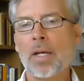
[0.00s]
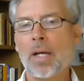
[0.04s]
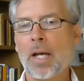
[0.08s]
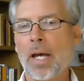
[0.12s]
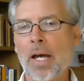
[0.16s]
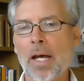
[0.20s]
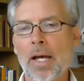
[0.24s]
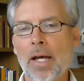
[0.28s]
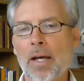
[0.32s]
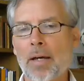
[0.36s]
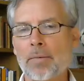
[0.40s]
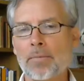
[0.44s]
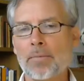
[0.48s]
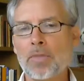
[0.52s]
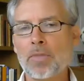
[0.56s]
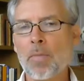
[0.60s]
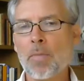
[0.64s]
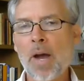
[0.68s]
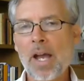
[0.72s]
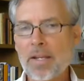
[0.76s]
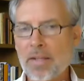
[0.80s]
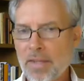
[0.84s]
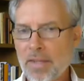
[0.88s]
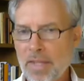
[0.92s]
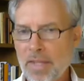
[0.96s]
uh, you
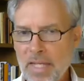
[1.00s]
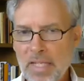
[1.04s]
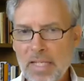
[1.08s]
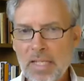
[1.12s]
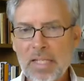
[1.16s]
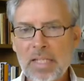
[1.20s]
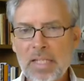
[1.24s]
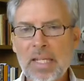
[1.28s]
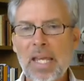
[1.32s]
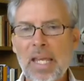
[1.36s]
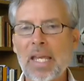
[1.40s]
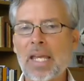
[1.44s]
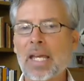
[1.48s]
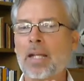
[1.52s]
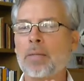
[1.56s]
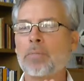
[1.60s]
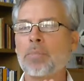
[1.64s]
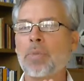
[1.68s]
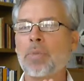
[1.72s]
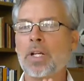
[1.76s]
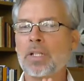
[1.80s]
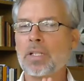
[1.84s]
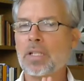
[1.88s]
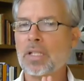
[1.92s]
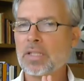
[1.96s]
might think it can,
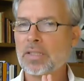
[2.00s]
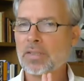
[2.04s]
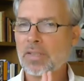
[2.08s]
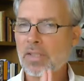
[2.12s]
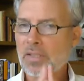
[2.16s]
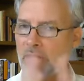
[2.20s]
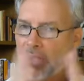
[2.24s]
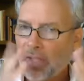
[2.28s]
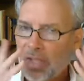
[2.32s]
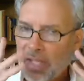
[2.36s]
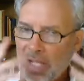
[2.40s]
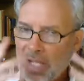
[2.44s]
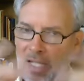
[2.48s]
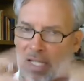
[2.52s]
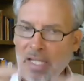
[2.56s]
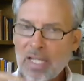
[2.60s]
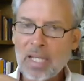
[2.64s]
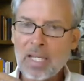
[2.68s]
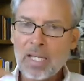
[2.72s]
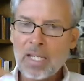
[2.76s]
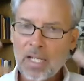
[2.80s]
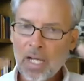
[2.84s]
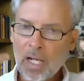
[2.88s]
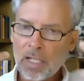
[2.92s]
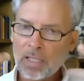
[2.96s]
but he says
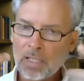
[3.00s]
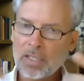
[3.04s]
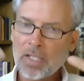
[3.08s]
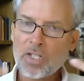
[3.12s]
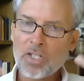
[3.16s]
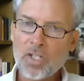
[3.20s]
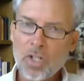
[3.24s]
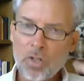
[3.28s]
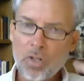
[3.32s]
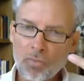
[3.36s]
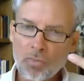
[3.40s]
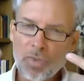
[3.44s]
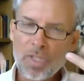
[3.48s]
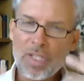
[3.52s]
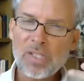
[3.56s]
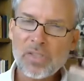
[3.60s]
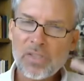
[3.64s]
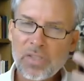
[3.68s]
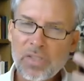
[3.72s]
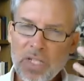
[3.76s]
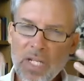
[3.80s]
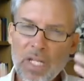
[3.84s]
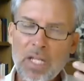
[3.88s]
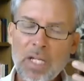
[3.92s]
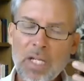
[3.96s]
thinking, cognition,
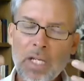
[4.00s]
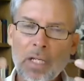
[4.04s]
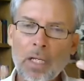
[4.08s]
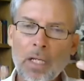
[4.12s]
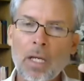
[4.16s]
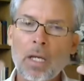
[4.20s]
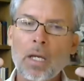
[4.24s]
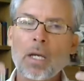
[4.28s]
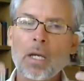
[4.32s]
reasoning,